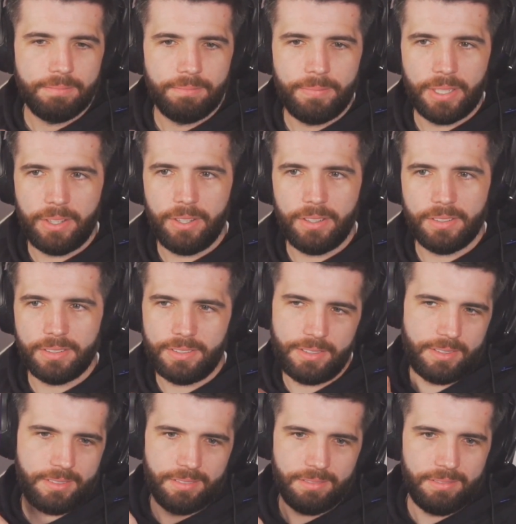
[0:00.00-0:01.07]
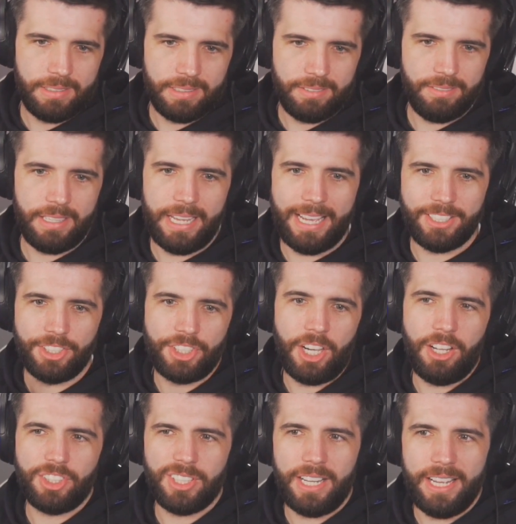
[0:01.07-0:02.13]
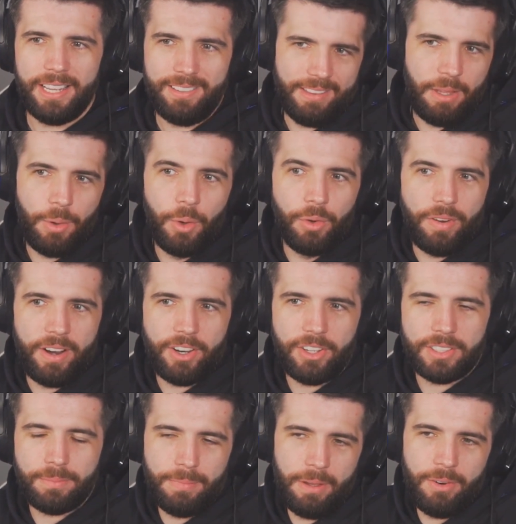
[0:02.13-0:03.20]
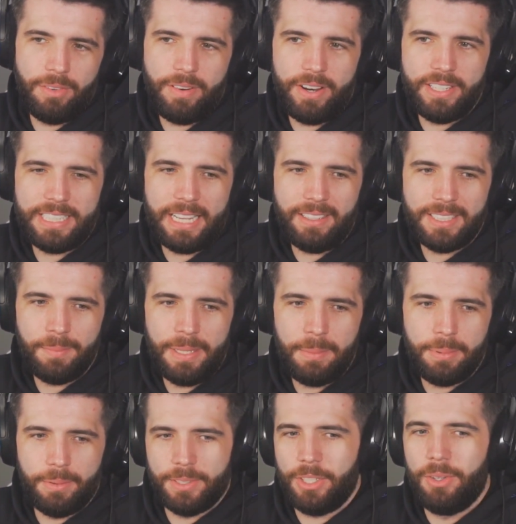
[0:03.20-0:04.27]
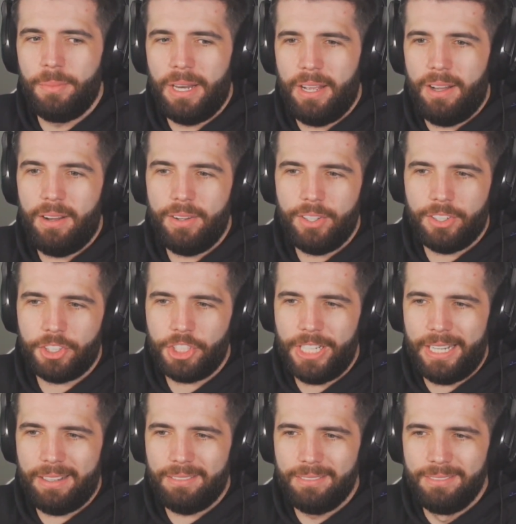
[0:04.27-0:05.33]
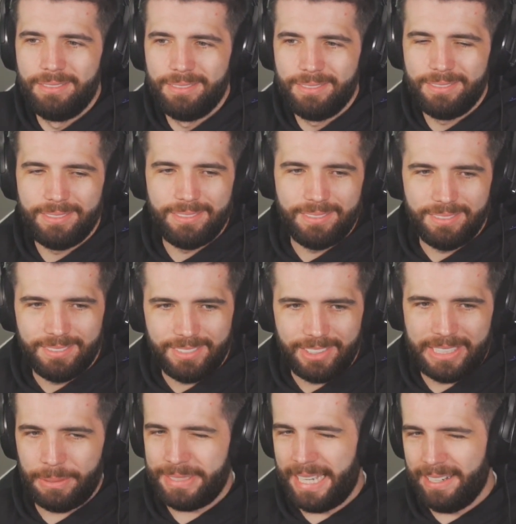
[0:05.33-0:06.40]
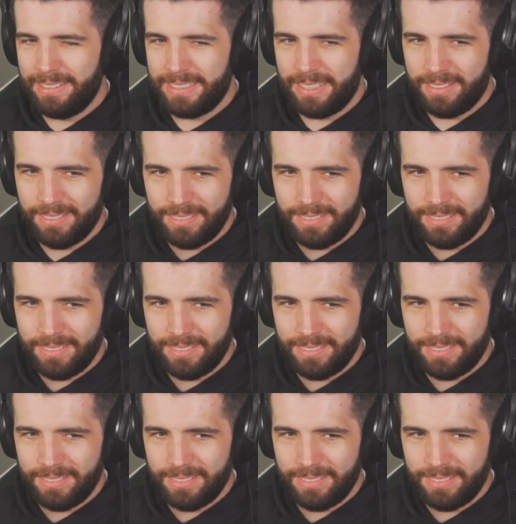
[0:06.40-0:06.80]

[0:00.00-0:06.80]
Because, like, as a judge, like, they're all very good, they're all very talented people. So I couldn't be like, oh, you're shit. Because they were talented.